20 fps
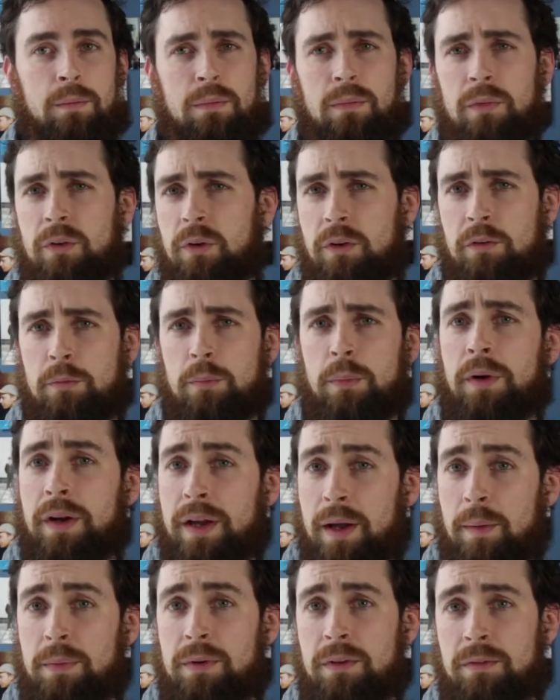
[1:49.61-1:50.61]
sort of
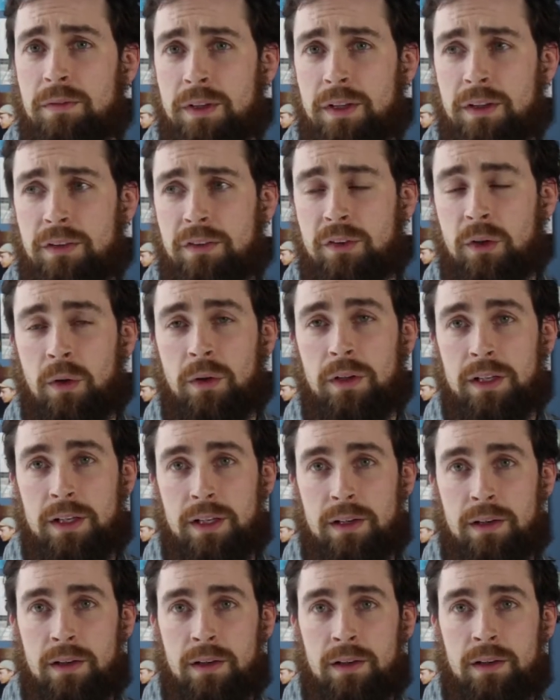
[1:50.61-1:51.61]
preemptively
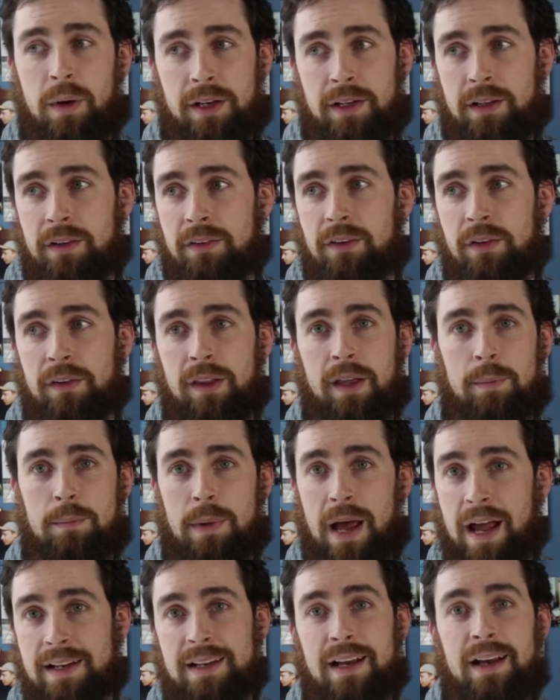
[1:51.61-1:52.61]
stolen money so that
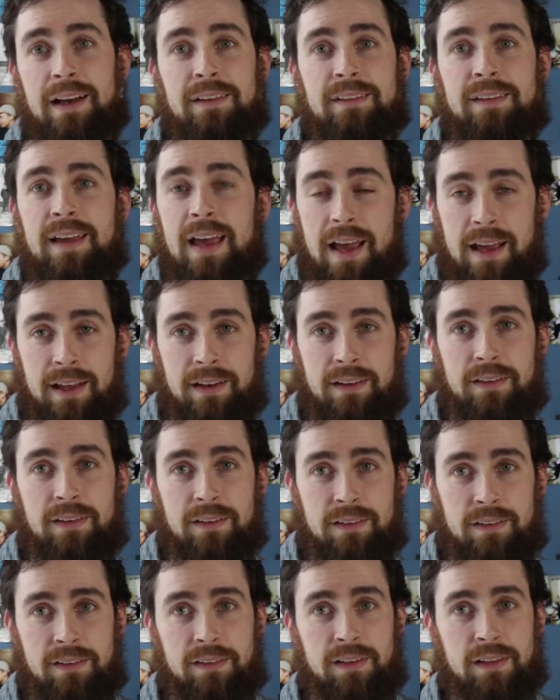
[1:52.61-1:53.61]
bad guys can't
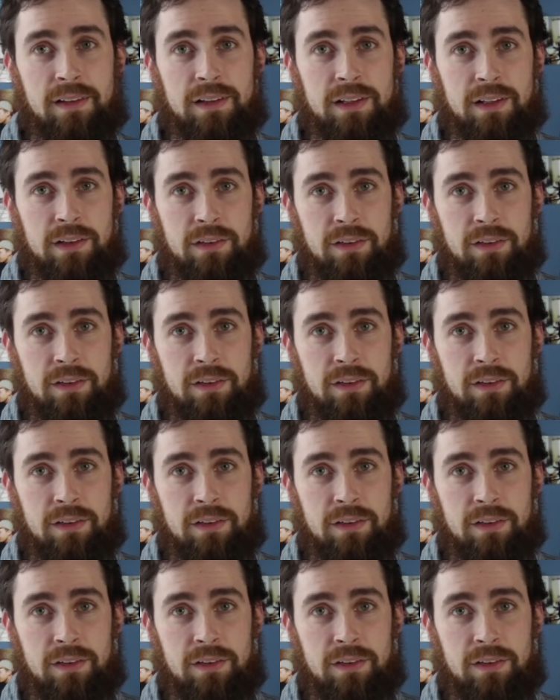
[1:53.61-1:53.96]
steal it.